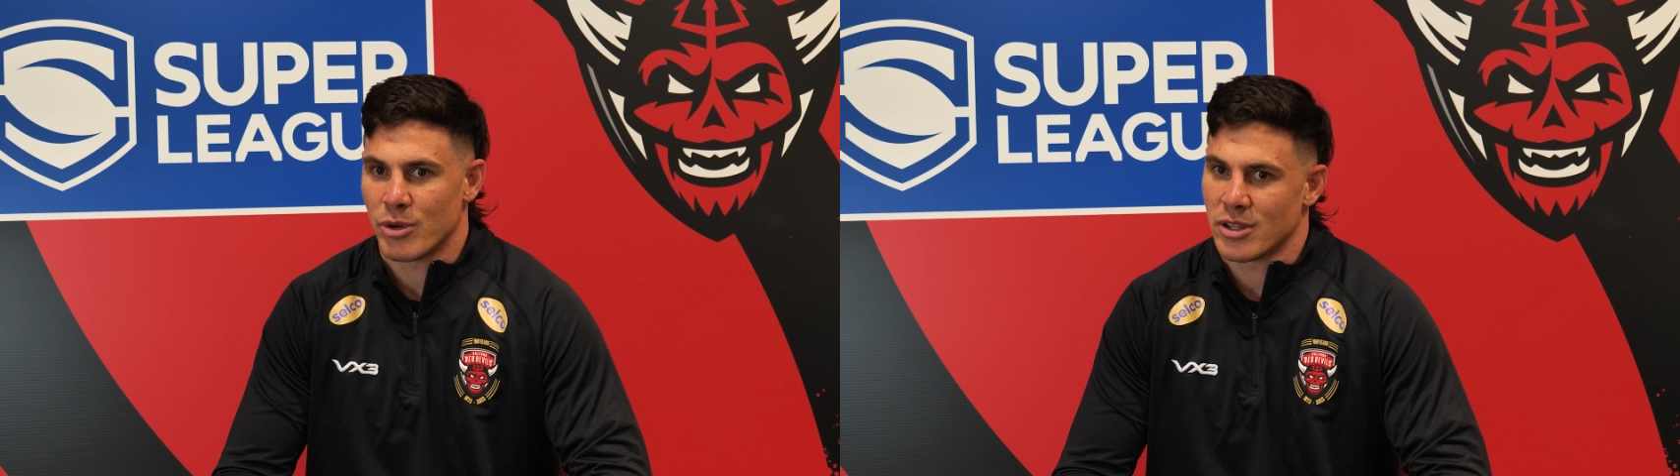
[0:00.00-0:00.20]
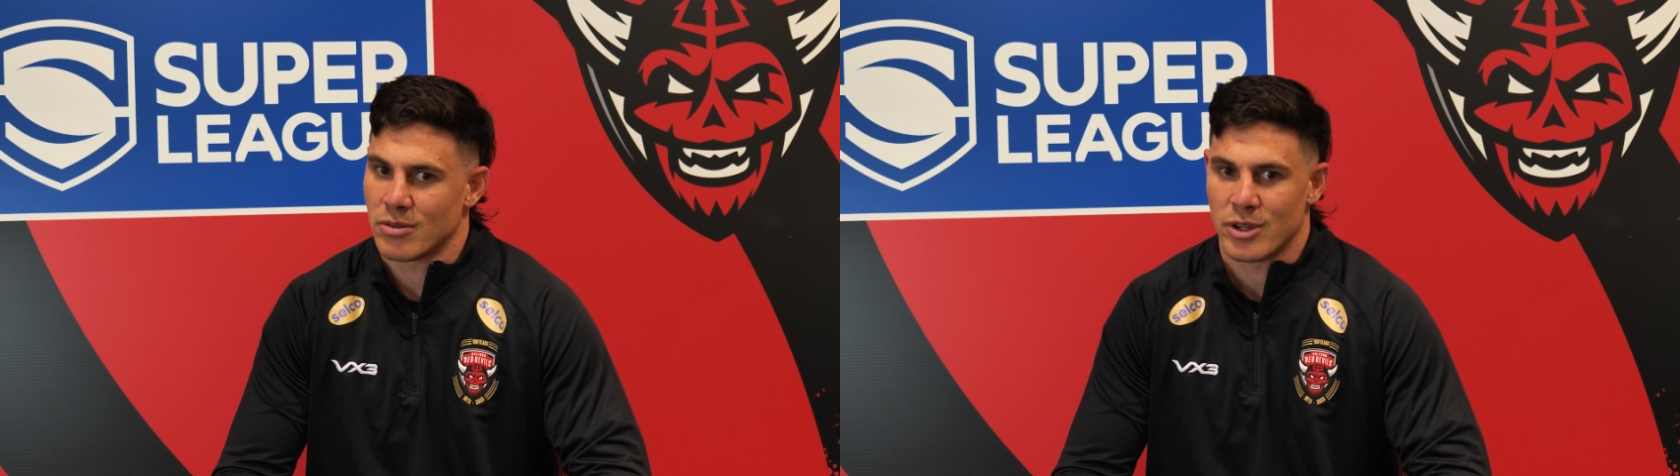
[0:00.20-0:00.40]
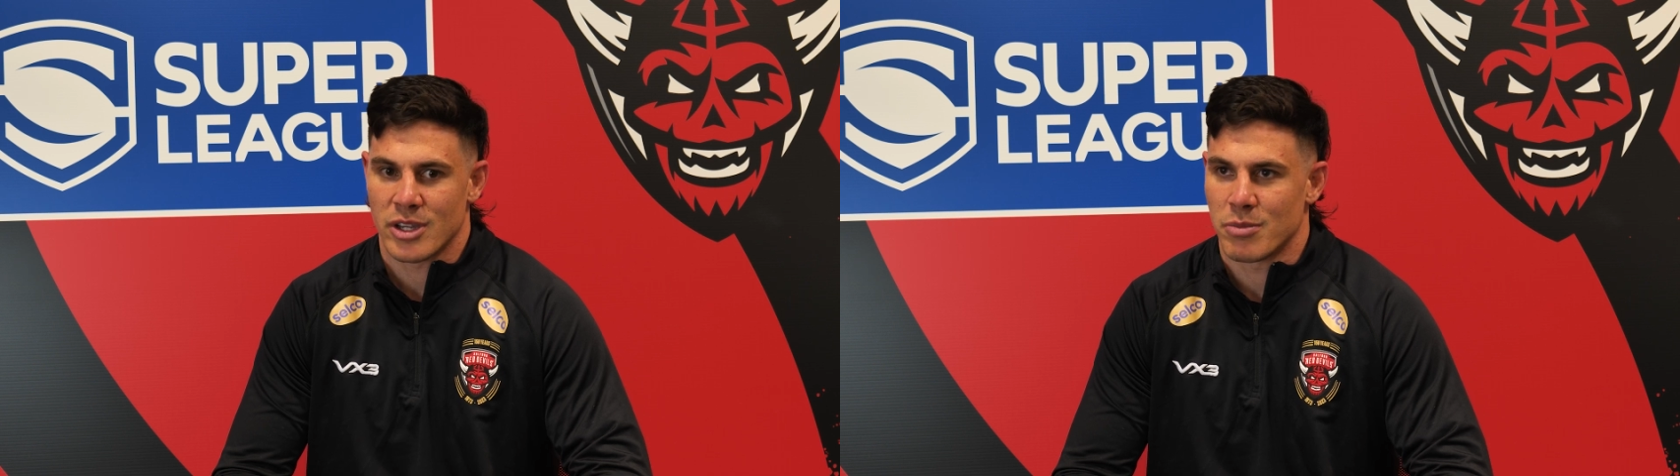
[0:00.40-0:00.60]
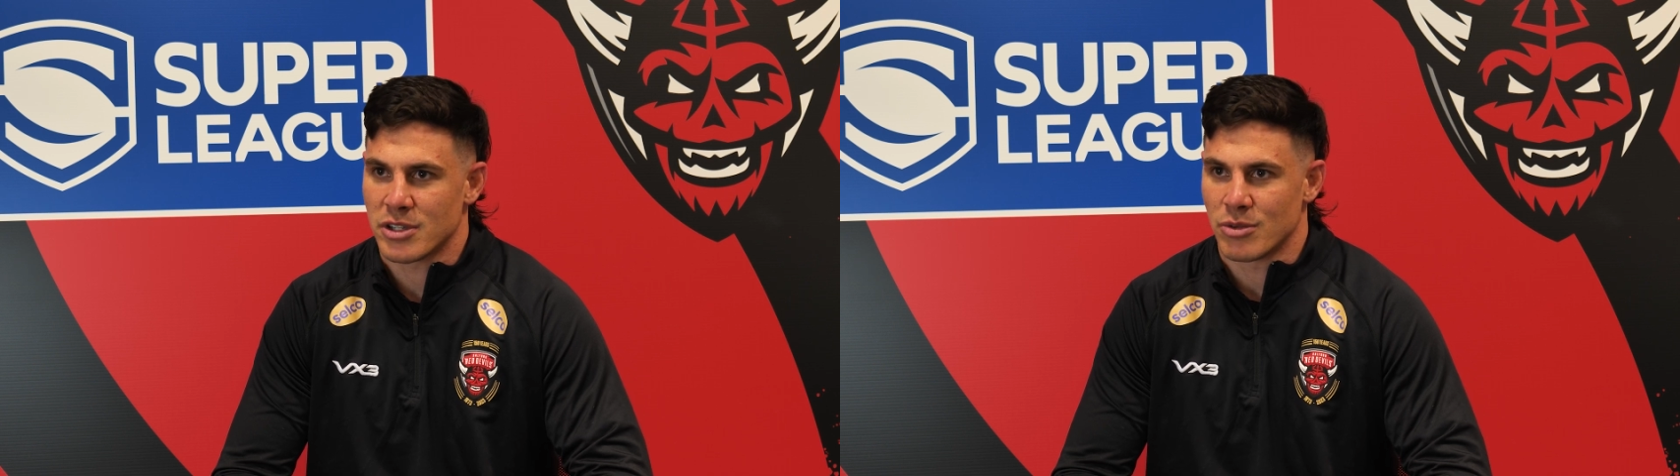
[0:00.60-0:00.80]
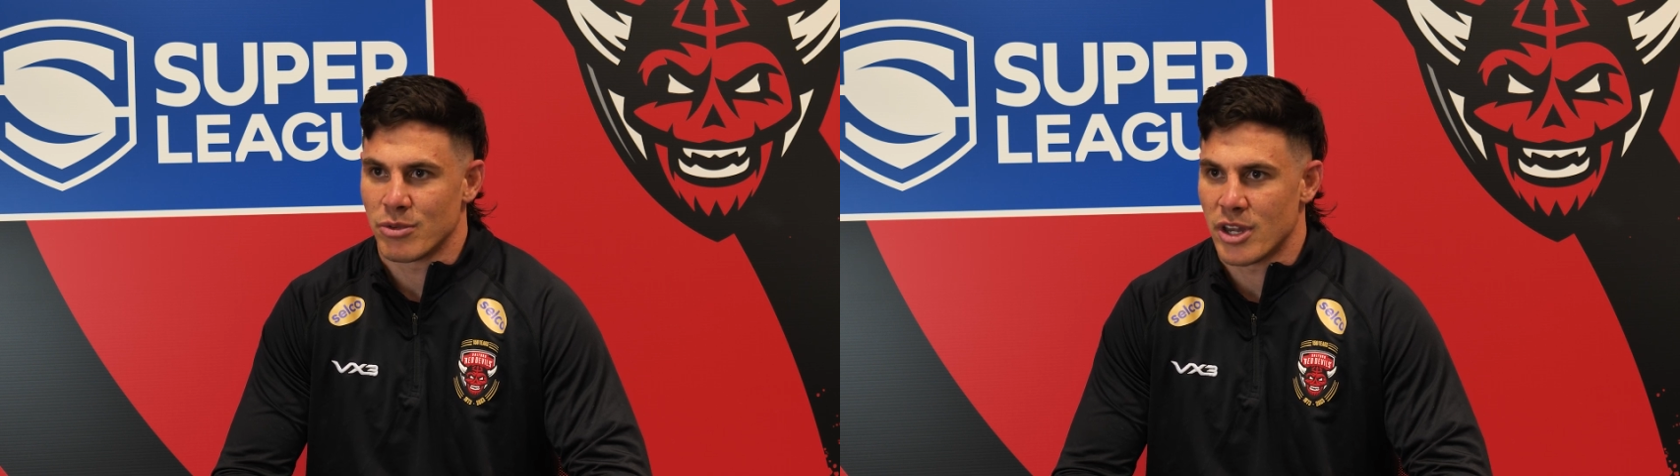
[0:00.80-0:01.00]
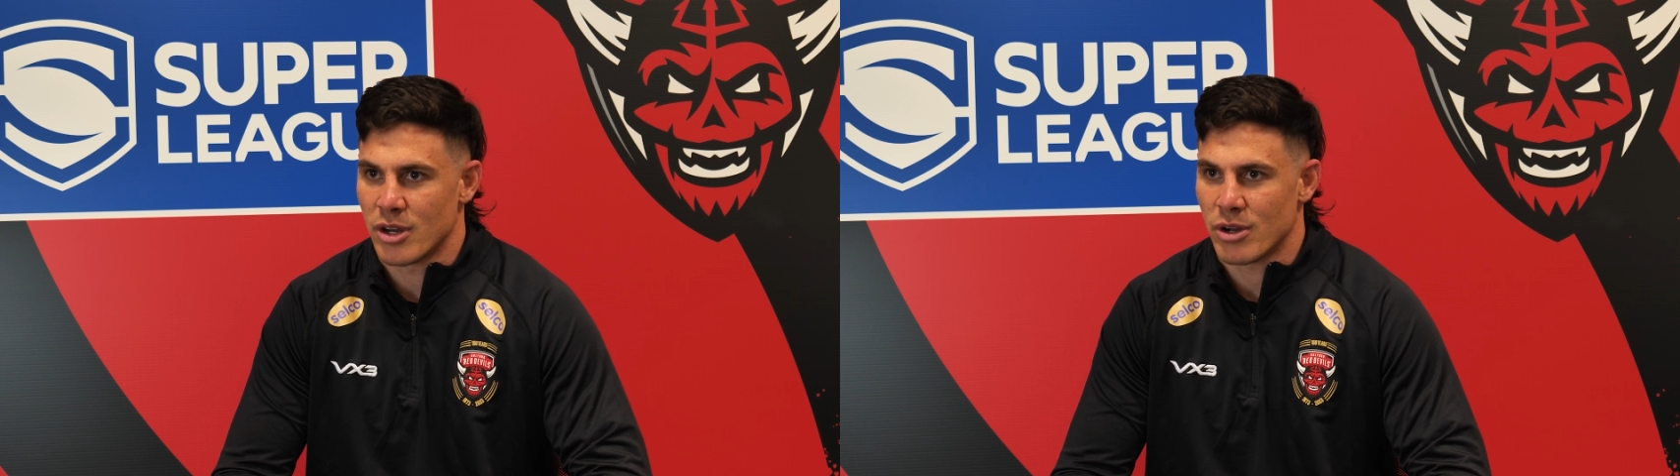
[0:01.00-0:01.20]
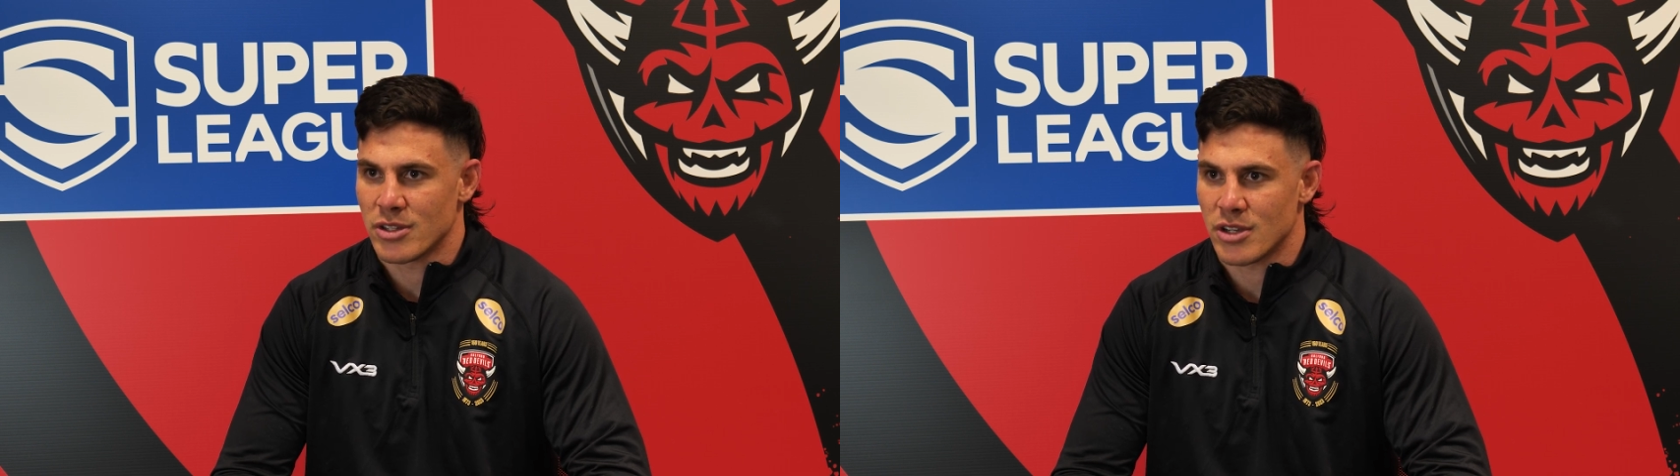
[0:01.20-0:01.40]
we can mix it with anyone.